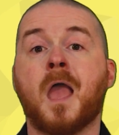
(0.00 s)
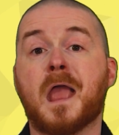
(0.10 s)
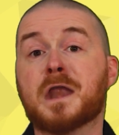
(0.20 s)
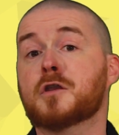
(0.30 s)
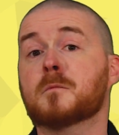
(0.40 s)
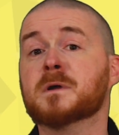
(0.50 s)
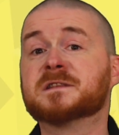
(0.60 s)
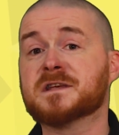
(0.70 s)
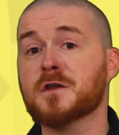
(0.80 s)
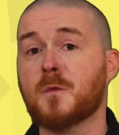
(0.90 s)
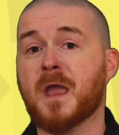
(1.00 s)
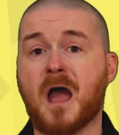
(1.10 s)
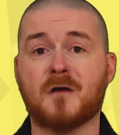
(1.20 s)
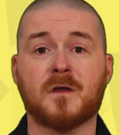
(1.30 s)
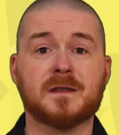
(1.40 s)
In number 2 we
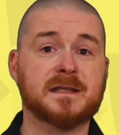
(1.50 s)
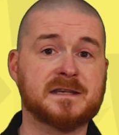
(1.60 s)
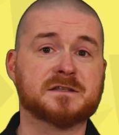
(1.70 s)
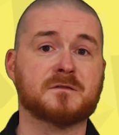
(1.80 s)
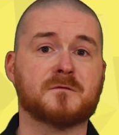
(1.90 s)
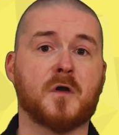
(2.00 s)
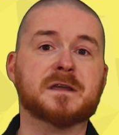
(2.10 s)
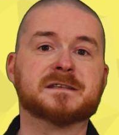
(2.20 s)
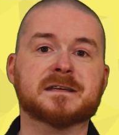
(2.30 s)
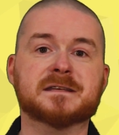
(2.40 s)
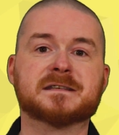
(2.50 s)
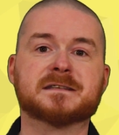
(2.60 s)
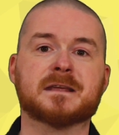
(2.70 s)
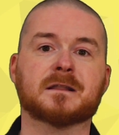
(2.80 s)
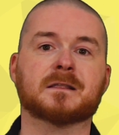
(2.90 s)
have Distant Voices,
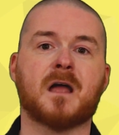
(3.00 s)
Still